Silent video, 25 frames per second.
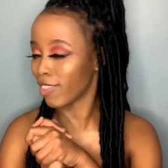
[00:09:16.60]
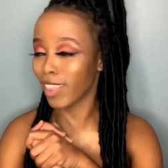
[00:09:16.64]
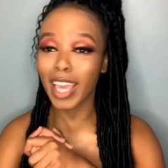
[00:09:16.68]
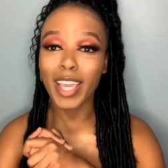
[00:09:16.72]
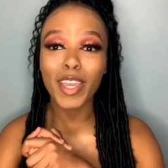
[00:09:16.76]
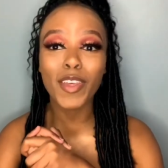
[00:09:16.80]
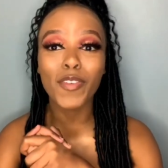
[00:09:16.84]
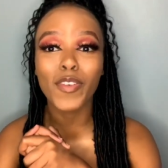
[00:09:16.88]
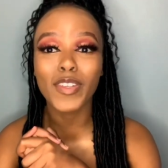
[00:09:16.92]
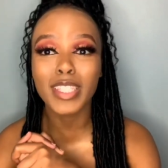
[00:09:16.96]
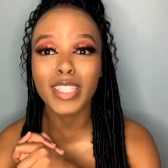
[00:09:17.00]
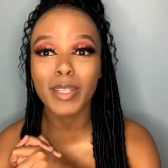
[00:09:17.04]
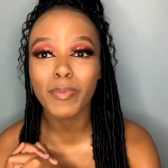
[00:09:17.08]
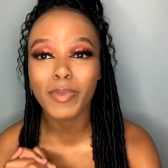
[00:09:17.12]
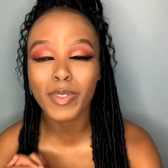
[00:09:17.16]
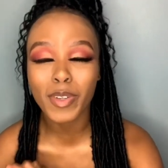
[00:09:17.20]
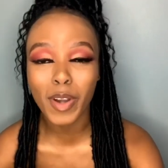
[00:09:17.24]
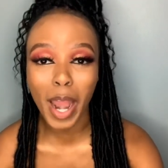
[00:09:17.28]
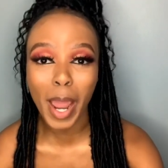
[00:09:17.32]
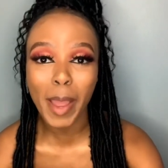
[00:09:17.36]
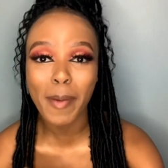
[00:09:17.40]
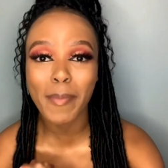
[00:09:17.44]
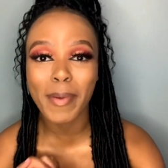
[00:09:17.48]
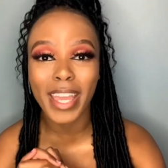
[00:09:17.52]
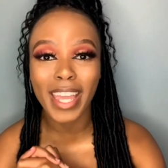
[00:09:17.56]
thank you for
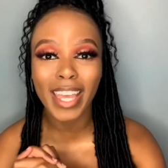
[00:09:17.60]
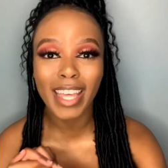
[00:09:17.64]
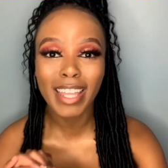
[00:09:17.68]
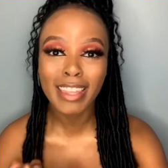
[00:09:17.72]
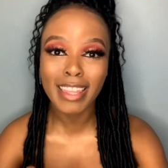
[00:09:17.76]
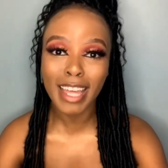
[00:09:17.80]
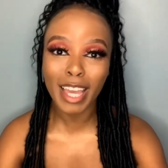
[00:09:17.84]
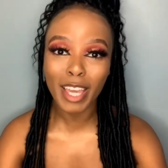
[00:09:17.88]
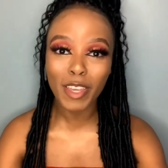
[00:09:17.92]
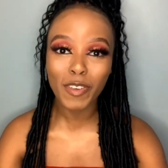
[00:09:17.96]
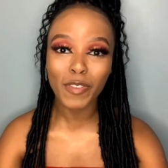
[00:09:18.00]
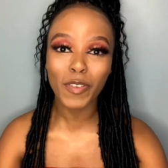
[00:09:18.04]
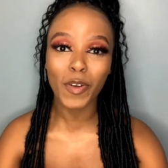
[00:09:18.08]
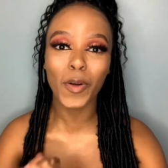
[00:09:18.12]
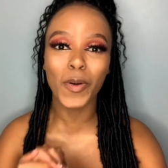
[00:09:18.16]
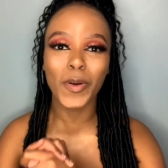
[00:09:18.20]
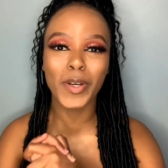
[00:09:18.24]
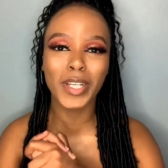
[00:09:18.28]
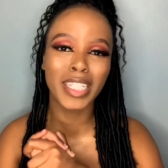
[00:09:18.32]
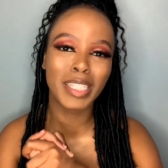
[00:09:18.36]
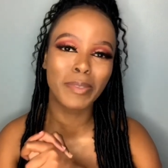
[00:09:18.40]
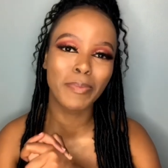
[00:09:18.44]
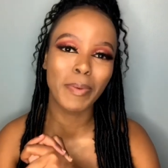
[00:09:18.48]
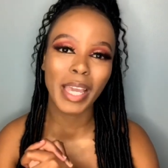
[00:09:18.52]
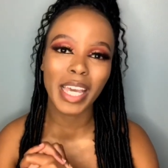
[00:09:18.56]
subscribing thank you for
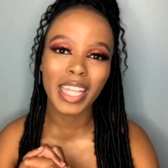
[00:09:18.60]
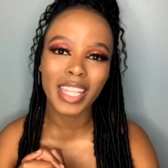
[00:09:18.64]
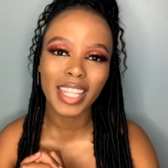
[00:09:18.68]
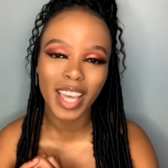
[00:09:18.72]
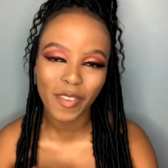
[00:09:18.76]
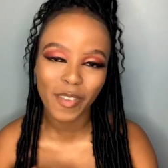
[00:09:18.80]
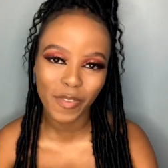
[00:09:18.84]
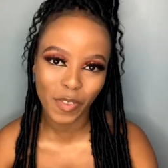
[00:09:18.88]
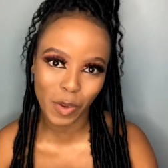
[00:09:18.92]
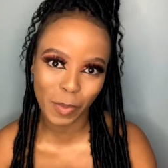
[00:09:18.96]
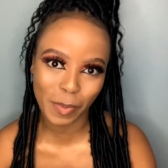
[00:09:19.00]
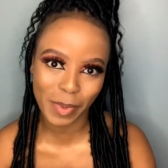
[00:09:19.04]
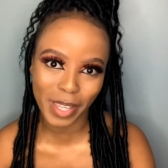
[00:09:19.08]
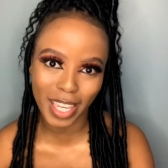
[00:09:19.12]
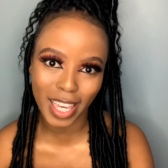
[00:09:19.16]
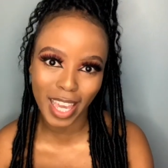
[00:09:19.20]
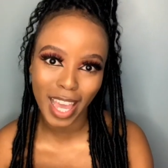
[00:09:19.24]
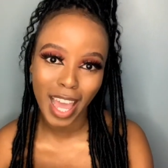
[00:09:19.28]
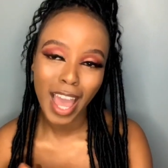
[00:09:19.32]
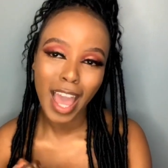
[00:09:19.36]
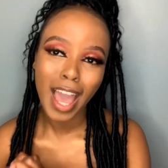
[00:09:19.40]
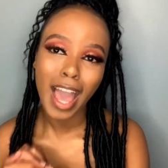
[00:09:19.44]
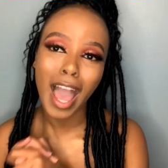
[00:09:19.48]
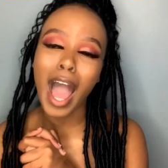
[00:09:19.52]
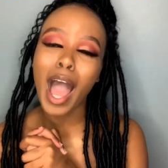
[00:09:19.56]
always being there for
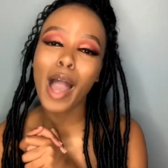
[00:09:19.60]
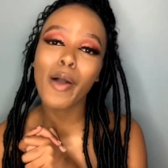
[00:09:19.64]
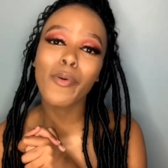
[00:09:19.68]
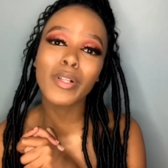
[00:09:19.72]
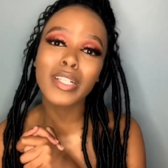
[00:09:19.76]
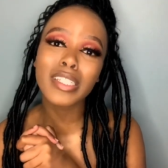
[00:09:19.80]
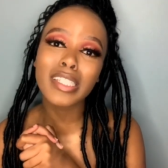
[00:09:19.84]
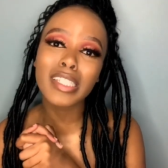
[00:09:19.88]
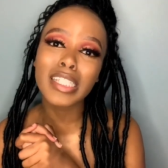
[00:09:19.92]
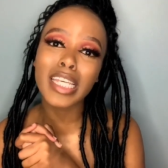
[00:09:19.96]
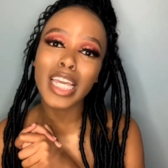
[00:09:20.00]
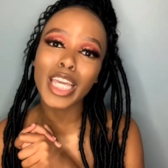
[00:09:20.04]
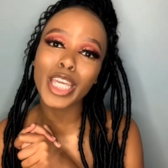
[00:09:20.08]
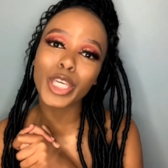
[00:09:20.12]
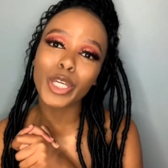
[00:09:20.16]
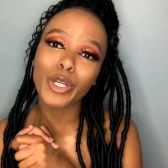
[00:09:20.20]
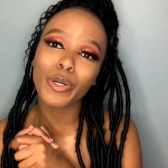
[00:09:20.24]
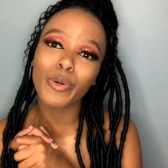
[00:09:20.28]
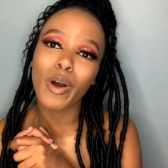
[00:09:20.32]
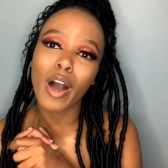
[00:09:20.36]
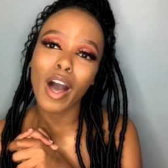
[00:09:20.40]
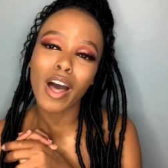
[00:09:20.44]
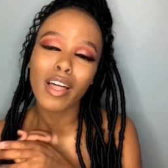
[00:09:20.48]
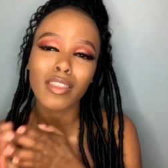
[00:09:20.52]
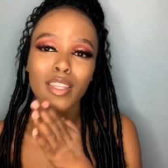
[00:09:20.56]
me i will see
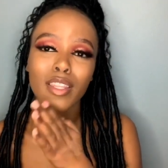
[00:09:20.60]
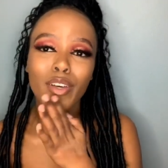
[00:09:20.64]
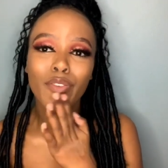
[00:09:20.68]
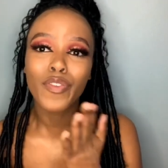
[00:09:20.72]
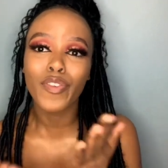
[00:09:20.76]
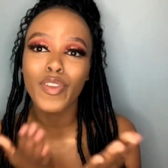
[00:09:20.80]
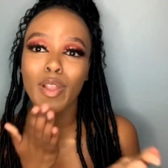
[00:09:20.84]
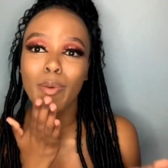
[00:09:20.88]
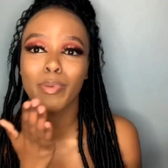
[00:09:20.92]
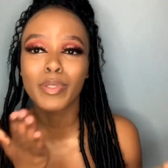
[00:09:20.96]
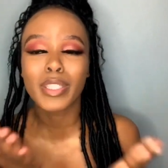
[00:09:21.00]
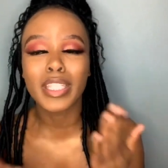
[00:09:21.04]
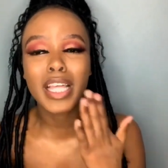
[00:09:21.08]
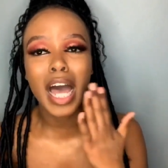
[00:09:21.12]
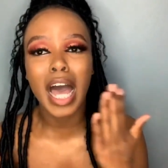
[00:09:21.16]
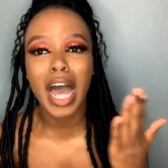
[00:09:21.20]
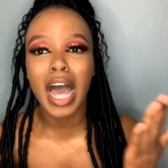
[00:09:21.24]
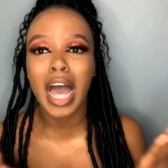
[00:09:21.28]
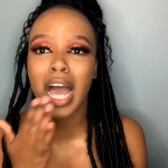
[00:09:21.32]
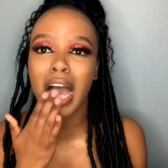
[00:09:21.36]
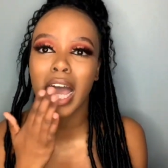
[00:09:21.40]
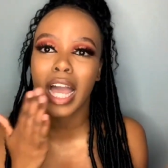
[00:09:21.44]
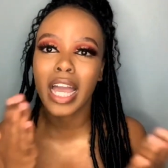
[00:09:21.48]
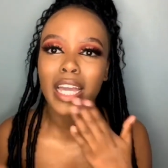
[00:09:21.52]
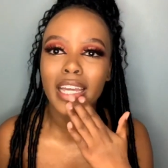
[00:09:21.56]
you on the flip
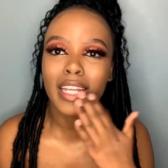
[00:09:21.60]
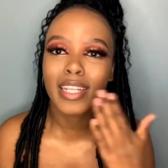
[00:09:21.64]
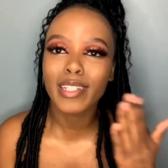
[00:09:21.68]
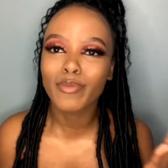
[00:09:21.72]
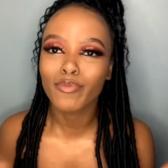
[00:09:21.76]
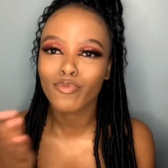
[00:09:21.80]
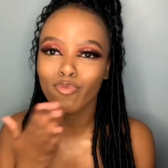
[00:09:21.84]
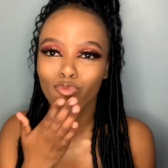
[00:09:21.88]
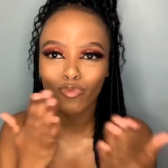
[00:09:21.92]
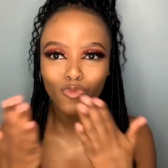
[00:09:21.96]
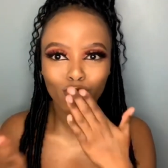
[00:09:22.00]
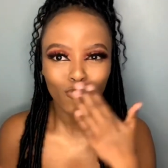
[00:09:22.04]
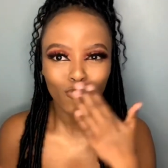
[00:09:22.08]
side